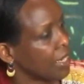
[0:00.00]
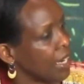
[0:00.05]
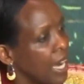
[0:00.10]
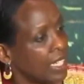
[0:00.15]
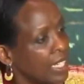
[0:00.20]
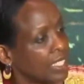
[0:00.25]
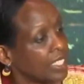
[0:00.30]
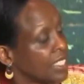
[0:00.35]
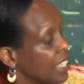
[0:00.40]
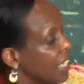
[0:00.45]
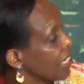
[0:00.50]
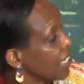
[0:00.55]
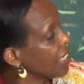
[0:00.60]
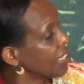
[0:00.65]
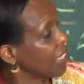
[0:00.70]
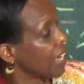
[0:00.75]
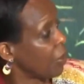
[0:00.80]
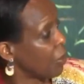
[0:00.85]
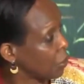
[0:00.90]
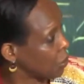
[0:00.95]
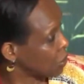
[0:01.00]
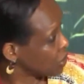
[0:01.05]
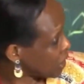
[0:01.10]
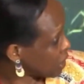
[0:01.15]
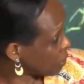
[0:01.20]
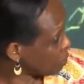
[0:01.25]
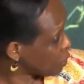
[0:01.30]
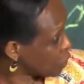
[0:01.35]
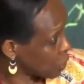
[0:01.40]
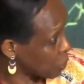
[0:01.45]
And then our
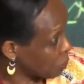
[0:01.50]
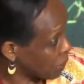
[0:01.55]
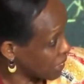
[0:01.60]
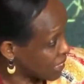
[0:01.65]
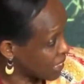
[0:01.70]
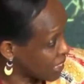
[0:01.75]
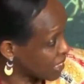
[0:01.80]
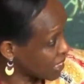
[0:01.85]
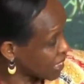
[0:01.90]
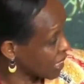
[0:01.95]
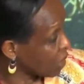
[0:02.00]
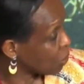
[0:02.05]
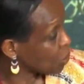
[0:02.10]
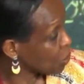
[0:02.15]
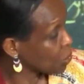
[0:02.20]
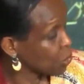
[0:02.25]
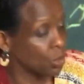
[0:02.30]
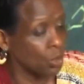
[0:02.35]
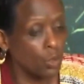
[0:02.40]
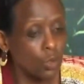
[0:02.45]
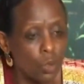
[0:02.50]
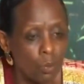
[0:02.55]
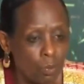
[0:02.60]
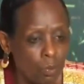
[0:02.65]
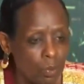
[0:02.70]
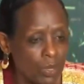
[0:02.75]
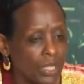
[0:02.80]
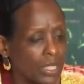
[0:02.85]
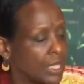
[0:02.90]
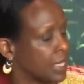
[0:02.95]
consumption patterns are also
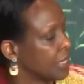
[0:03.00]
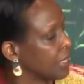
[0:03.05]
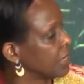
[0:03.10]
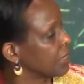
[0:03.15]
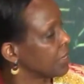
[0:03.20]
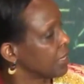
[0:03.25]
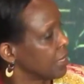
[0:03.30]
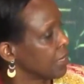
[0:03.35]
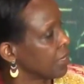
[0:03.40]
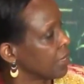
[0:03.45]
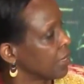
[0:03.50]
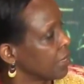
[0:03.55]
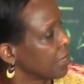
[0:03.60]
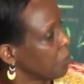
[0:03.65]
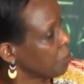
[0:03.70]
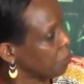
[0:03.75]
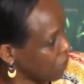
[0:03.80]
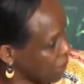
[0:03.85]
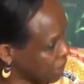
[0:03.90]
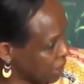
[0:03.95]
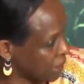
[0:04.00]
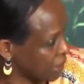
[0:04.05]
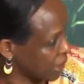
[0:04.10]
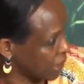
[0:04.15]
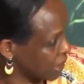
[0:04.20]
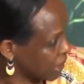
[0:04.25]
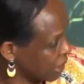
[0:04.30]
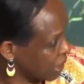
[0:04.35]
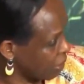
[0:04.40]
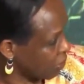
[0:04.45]
completely
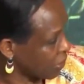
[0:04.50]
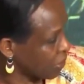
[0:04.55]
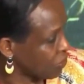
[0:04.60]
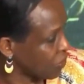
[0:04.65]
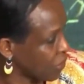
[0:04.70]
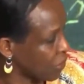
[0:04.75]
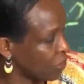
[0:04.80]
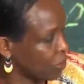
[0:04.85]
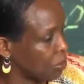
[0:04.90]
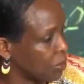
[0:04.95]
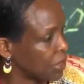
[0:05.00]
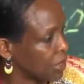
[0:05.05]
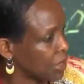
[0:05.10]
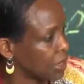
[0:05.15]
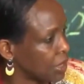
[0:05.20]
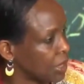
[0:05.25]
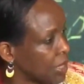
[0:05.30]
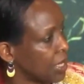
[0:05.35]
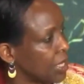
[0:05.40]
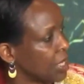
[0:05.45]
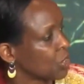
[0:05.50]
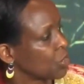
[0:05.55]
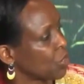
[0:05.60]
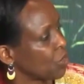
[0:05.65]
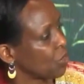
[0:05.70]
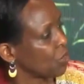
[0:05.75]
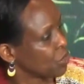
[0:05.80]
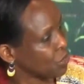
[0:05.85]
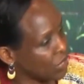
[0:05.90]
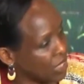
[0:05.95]
impacting our environment.
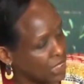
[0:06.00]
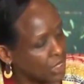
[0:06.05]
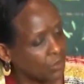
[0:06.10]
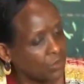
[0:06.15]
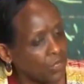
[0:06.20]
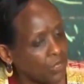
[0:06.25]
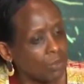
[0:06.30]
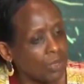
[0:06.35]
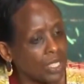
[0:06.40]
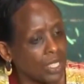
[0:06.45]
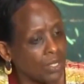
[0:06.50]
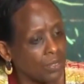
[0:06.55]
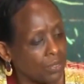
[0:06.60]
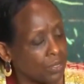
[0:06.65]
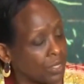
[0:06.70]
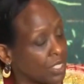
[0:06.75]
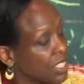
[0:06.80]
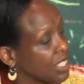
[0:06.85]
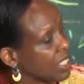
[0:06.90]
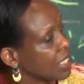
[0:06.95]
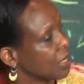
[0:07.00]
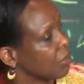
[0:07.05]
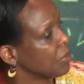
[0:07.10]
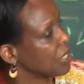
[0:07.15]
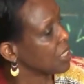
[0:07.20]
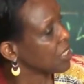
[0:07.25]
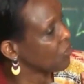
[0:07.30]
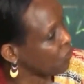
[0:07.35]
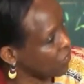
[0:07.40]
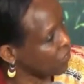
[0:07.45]
So transforming the food system
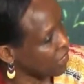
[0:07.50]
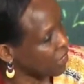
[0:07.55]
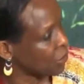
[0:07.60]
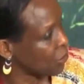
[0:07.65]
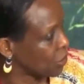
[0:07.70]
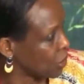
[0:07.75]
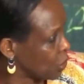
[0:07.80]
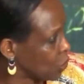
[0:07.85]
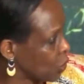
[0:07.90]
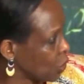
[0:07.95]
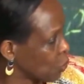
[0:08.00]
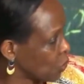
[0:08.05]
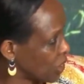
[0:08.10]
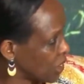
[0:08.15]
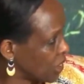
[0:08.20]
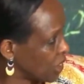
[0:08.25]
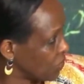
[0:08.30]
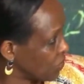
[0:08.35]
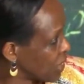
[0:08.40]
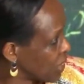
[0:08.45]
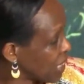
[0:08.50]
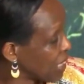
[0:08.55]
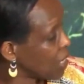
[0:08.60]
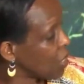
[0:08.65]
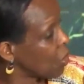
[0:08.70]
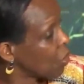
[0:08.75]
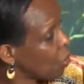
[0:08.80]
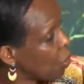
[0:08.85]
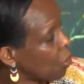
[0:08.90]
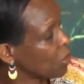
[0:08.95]
is very critical to achieving
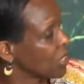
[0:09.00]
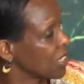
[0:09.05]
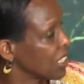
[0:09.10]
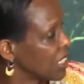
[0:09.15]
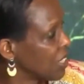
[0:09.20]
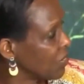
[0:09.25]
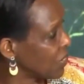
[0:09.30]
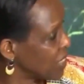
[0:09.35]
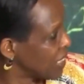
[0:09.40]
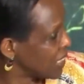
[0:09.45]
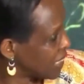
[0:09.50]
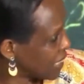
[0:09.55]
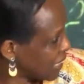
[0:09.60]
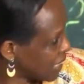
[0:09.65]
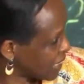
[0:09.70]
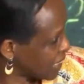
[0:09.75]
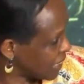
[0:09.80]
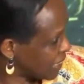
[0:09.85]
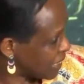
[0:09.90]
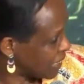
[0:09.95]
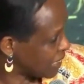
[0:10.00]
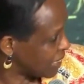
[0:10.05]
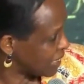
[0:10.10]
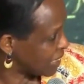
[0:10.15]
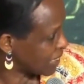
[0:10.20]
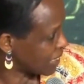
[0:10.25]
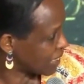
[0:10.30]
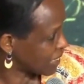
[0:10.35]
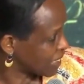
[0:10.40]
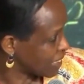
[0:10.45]
all the 17
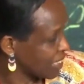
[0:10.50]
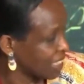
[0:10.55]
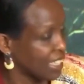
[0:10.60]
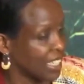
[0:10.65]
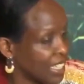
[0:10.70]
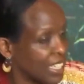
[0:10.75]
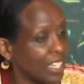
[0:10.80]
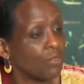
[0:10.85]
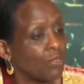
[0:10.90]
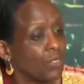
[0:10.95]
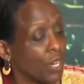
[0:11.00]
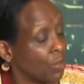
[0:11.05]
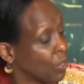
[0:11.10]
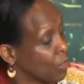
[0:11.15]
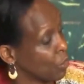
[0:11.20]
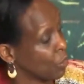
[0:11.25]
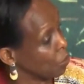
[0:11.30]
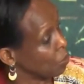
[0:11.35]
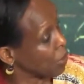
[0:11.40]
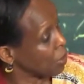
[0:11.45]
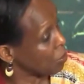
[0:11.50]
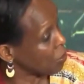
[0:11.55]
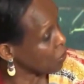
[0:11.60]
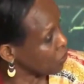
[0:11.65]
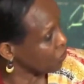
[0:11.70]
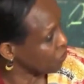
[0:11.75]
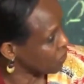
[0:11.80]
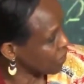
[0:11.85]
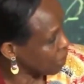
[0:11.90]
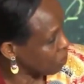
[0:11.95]
SDGs if we are going to be able
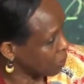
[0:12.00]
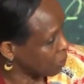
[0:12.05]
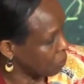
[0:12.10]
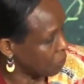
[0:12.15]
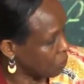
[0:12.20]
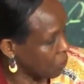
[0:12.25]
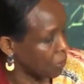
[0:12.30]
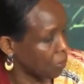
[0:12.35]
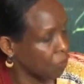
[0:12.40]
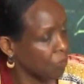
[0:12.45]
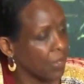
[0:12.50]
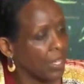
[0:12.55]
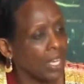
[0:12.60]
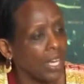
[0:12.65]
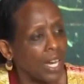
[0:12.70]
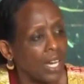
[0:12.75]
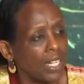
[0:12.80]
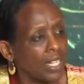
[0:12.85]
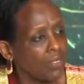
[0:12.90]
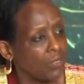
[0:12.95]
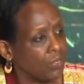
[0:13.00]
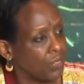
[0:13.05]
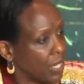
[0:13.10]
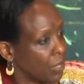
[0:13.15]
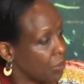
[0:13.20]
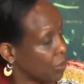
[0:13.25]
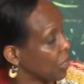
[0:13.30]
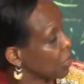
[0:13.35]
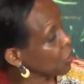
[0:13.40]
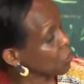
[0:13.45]
to feed people and if we
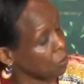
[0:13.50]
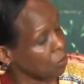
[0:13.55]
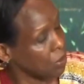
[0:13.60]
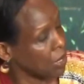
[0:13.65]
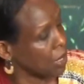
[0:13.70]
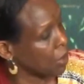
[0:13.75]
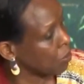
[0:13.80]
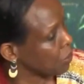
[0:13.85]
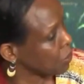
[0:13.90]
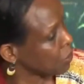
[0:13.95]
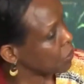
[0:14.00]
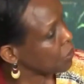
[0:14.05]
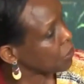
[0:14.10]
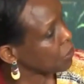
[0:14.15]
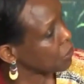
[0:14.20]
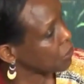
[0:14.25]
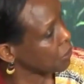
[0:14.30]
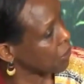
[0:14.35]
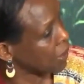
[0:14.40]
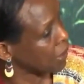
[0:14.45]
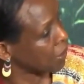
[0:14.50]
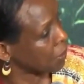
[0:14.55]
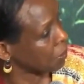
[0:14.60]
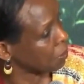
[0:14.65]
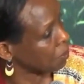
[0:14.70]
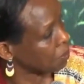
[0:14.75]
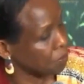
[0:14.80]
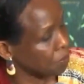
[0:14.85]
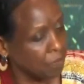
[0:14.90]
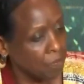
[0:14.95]
are going to be able to
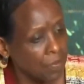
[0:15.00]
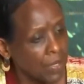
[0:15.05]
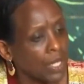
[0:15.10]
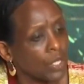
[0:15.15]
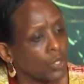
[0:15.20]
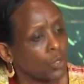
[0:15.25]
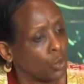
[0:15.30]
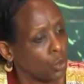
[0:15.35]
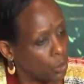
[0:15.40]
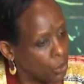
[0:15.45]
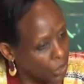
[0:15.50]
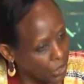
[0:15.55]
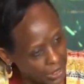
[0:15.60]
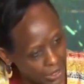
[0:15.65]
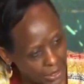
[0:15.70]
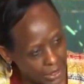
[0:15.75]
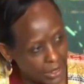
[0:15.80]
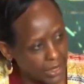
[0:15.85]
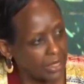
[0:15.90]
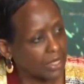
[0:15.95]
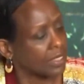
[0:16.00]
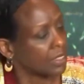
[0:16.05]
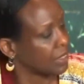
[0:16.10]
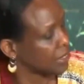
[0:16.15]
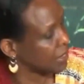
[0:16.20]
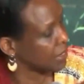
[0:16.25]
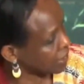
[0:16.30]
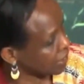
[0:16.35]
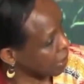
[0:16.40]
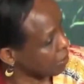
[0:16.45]
correct
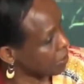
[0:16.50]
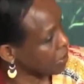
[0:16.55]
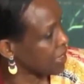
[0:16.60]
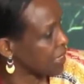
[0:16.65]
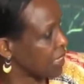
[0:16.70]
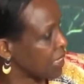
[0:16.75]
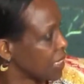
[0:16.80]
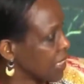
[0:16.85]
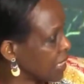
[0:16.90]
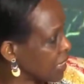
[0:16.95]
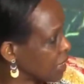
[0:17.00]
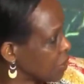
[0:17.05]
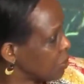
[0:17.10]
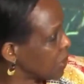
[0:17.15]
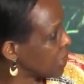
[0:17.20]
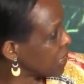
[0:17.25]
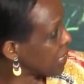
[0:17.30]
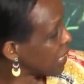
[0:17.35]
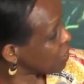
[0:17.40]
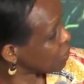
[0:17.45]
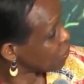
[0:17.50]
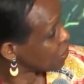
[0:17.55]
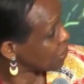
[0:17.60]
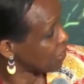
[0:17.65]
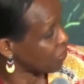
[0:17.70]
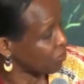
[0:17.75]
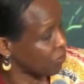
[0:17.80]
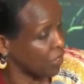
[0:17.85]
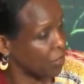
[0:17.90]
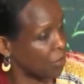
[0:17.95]
the damage that has been done to the
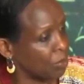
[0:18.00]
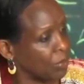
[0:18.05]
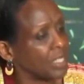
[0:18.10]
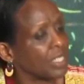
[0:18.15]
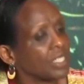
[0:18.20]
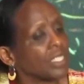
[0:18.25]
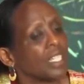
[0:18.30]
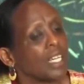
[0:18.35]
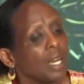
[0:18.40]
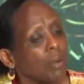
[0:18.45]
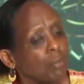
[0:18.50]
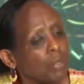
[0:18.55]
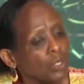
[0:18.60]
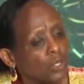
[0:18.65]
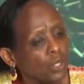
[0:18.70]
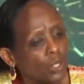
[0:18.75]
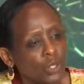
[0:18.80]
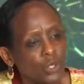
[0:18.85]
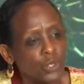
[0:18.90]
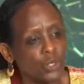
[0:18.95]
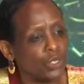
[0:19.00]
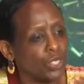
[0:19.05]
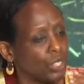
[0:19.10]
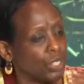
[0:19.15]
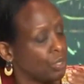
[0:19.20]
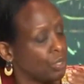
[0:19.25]
environment, but also